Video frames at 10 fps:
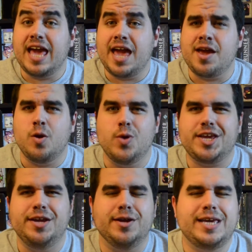gang,
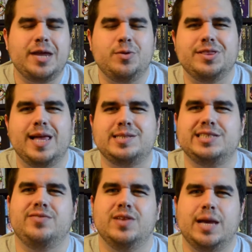Rick here again with Let's
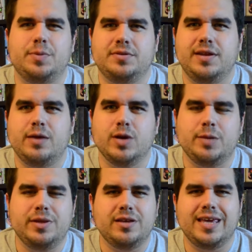Level Up, and today we're
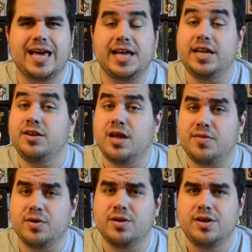going to be looking at
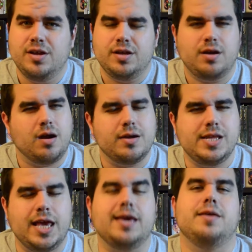another
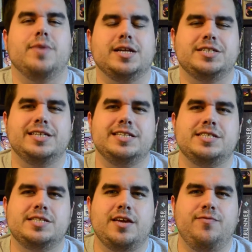card game. Actually, this
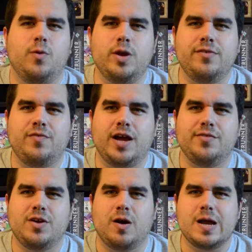is a
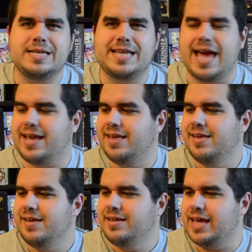45 card deck
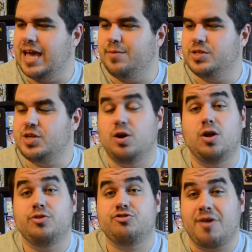game. It's
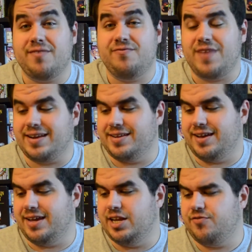called
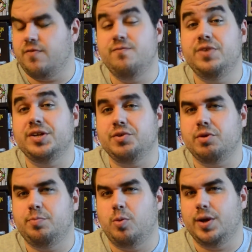Trifecta, and it's from
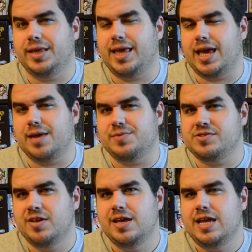Victory Point
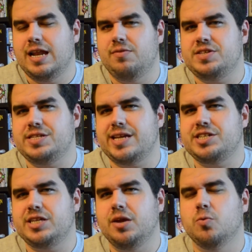Games. Now this is
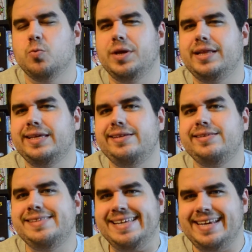actually a really
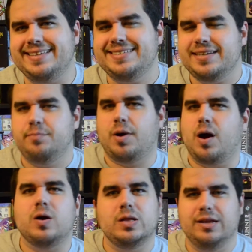neat
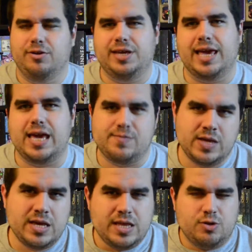parlor game.
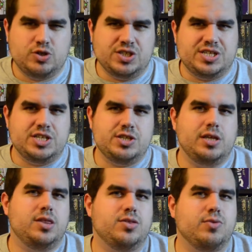There's essentially
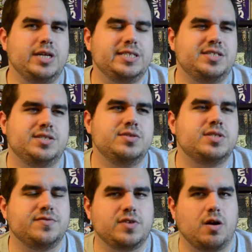3
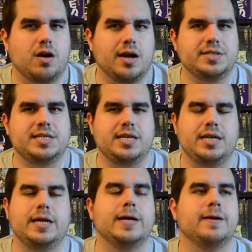suits of cards in
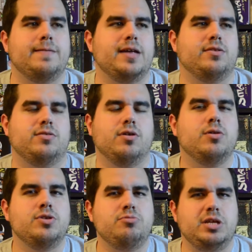here that are their
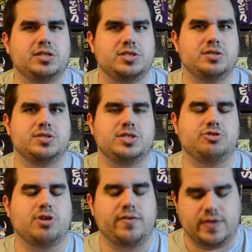own unique suits to
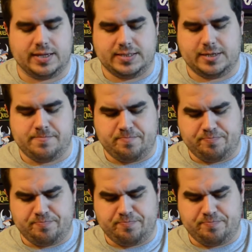Trifecta.